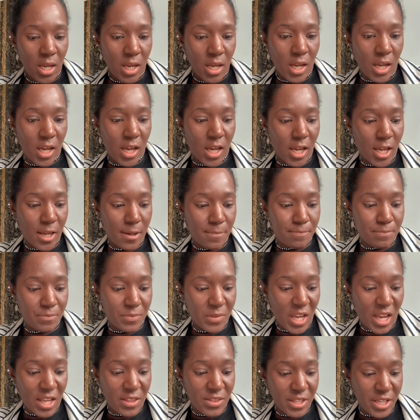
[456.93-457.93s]

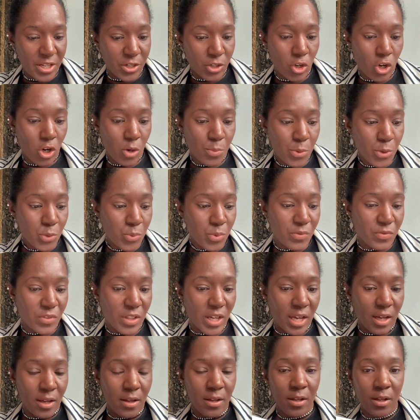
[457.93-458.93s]
And then coupled with
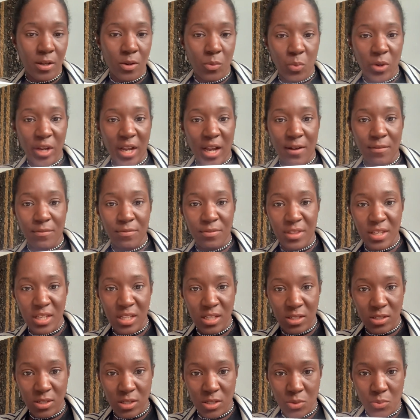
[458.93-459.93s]
that, we have
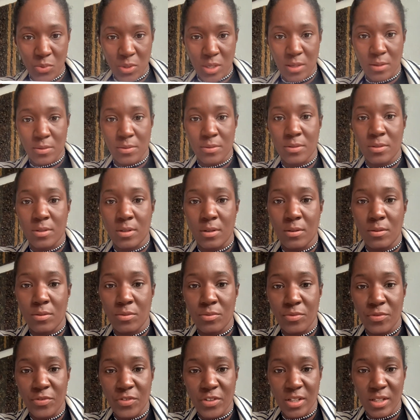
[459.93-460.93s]
these as well. So I don't know
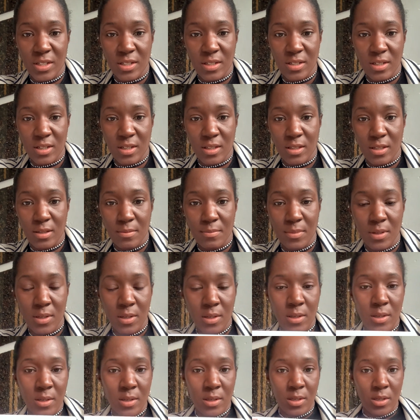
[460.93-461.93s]
if you can see them.
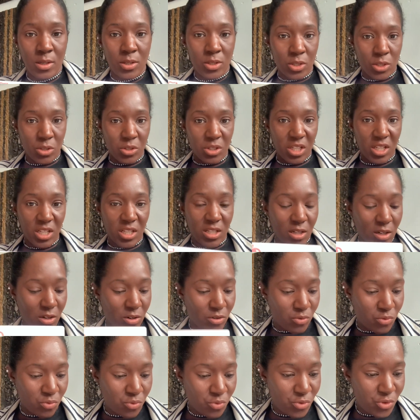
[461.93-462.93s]
So these are
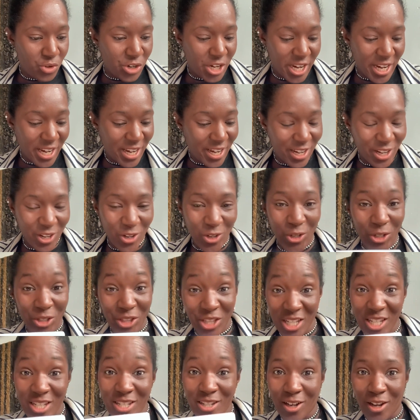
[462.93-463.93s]
really good.
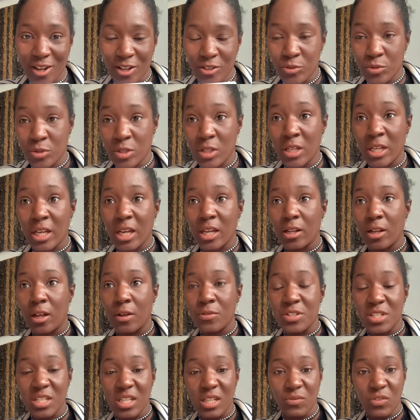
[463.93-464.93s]
These are, you get a lot of
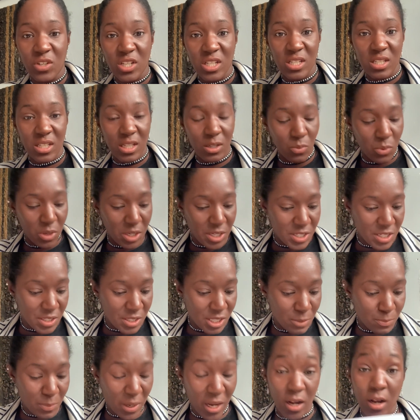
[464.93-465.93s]
CVC words in this
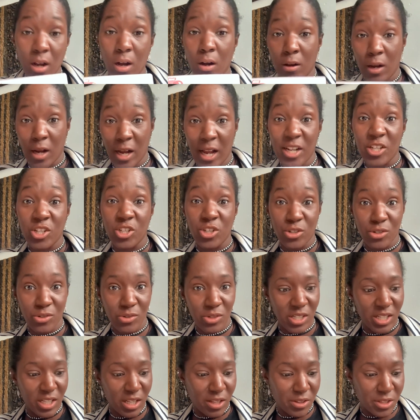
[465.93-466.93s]
pack. I actually do
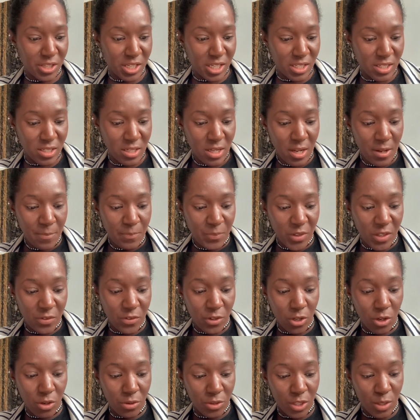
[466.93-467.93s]
sell these if you
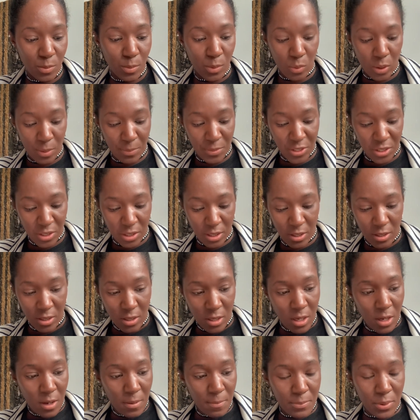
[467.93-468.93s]
go onto my website.
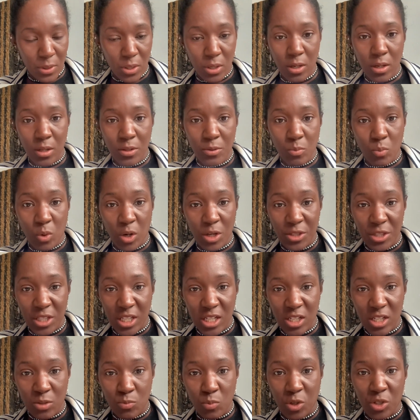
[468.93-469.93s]
But what
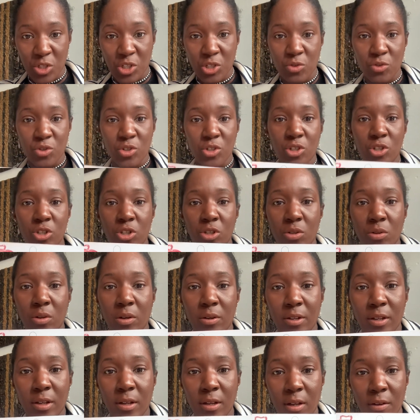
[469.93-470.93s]
children do,
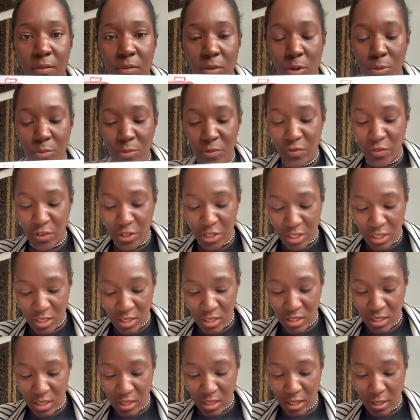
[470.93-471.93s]
hopefully you can
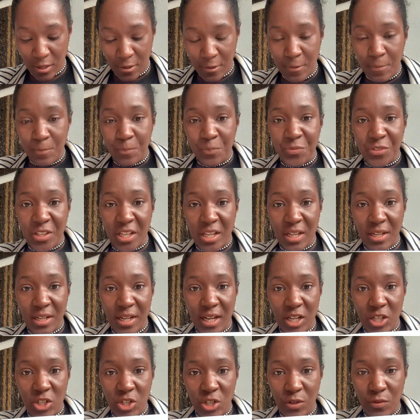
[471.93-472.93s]
see that, they can
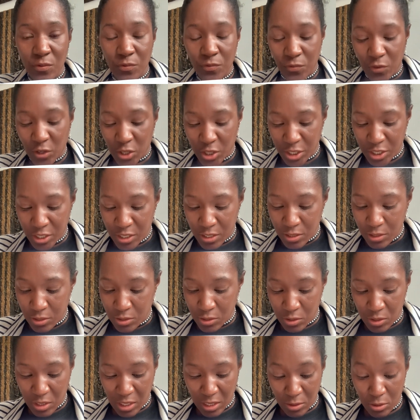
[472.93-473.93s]
actually find, so
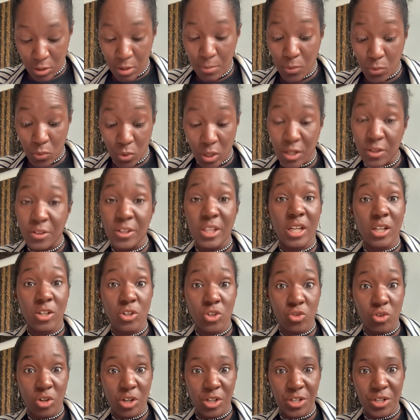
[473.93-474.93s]
they, number one, they can
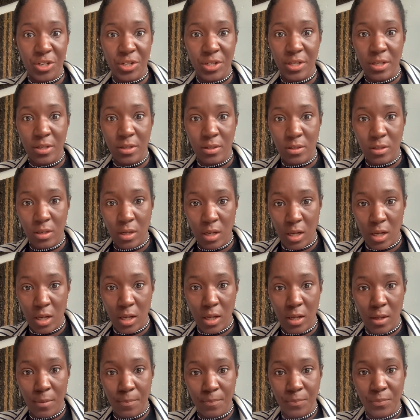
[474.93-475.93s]
try
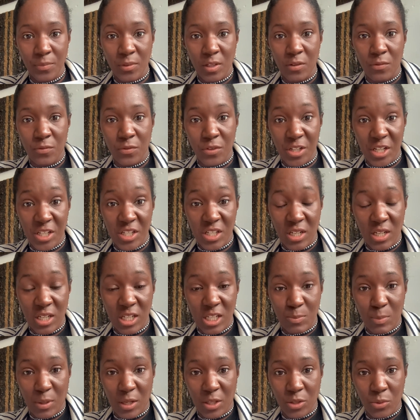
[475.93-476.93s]
and phonetically
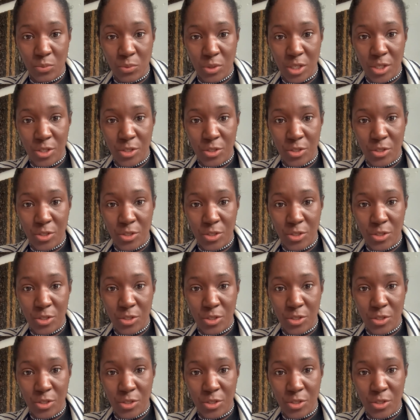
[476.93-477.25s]
spell the word.